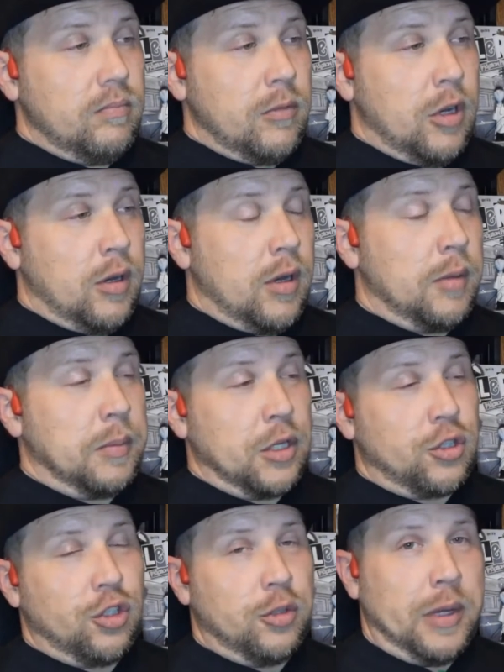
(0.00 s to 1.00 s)
well, I'm not
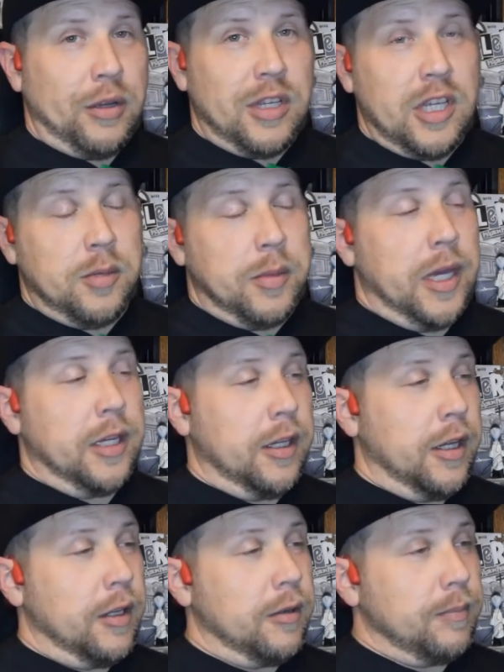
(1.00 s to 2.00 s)
sure about He-Man
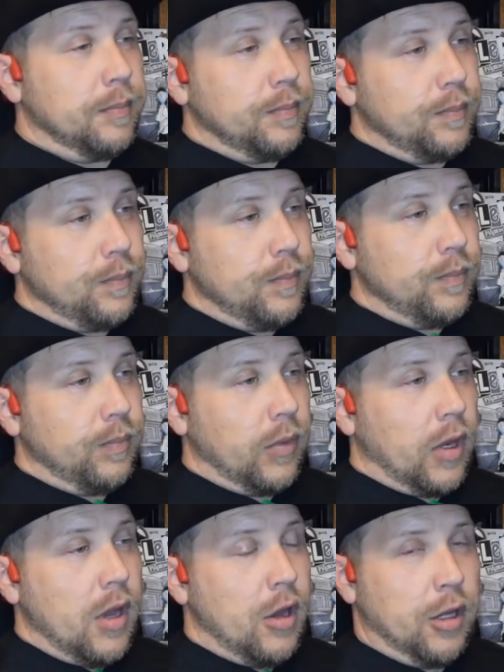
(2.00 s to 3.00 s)
yet.
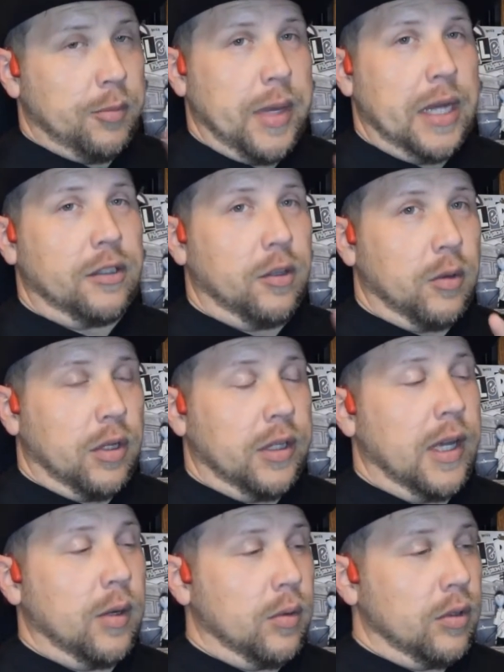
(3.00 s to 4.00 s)
I'll get back to you on
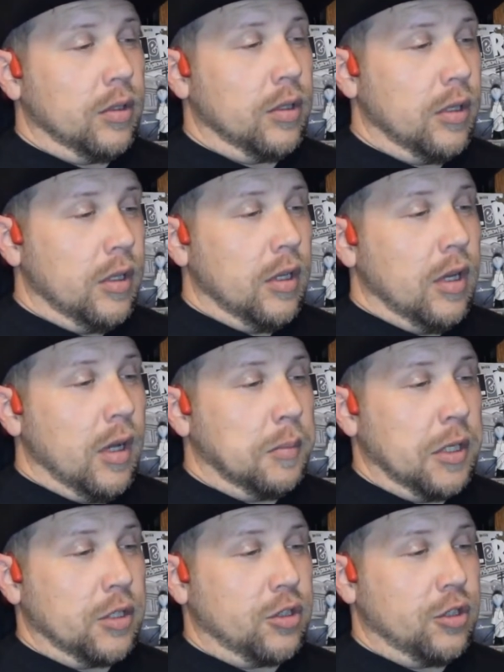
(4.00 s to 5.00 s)
that one. I'm
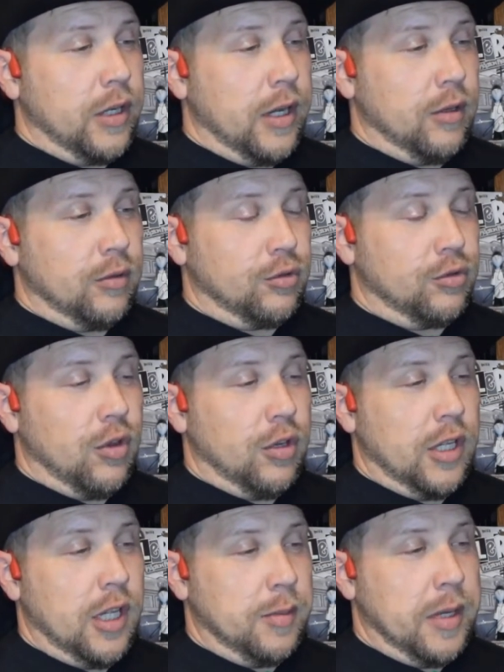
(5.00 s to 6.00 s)
not sure how
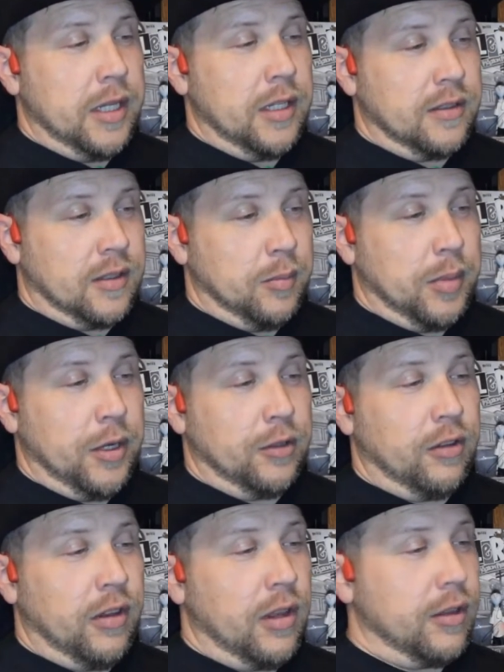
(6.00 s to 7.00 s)
strong He-Man is compared
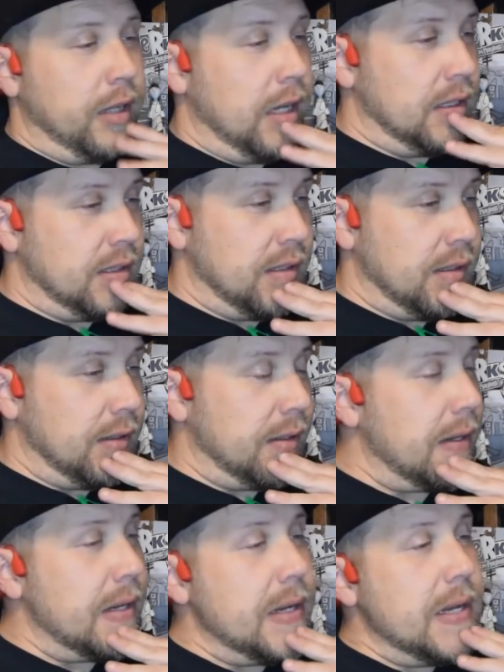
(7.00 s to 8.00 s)
to the other guys either.
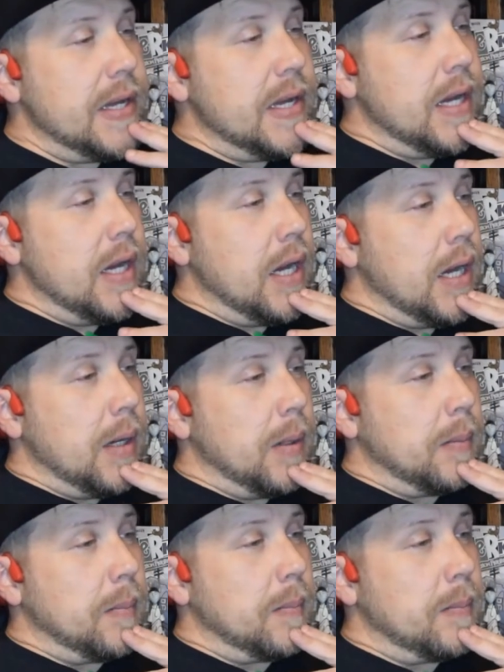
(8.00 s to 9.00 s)

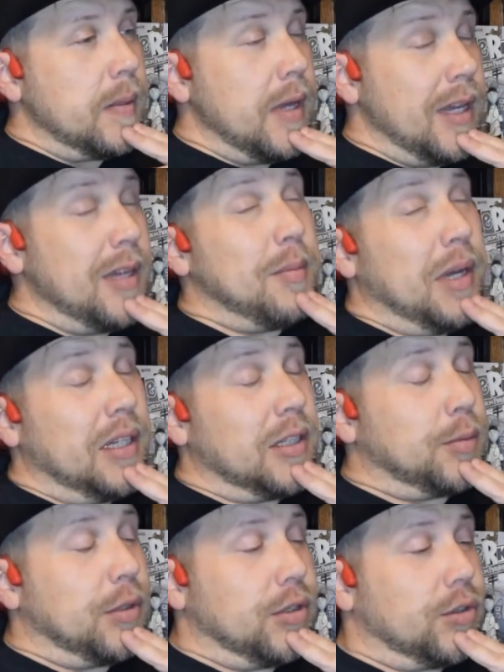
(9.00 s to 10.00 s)
Um, He-Man is
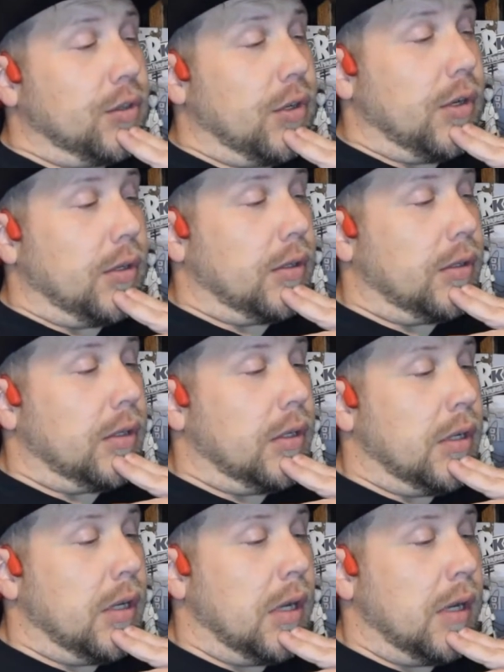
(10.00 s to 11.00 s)
pretty strong,
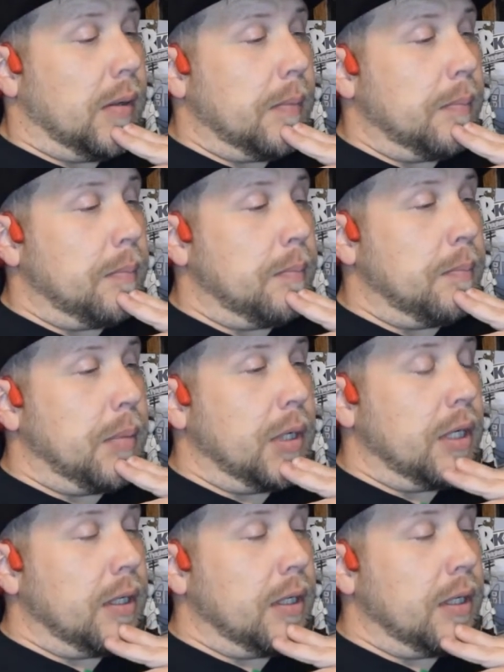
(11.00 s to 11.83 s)
um, but